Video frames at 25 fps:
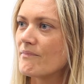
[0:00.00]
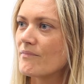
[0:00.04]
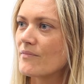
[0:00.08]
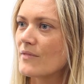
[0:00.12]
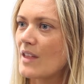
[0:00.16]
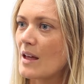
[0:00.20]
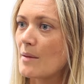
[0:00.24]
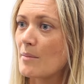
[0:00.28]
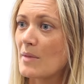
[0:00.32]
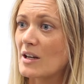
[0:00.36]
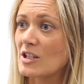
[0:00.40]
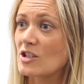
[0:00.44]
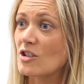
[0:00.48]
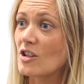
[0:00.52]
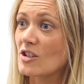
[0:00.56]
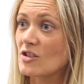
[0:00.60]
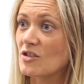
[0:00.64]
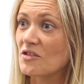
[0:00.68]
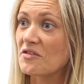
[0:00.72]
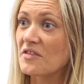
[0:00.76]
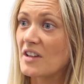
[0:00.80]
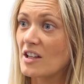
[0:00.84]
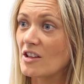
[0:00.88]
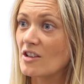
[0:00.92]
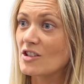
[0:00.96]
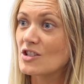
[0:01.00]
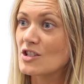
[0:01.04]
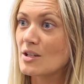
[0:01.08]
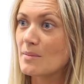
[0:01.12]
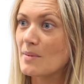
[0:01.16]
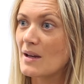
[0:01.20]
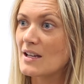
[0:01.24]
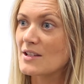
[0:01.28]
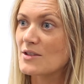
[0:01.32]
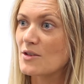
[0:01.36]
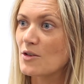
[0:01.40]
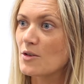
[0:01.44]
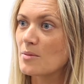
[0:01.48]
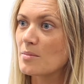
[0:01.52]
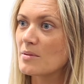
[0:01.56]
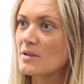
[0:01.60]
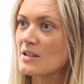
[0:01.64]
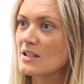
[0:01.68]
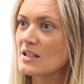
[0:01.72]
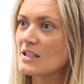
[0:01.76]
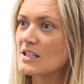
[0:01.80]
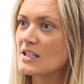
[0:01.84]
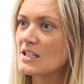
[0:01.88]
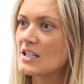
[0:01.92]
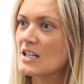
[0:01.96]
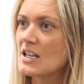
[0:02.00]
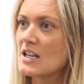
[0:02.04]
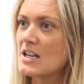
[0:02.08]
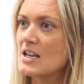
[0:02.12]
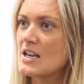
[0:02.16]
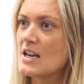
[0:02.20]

that my Churchill Fellowship has opened,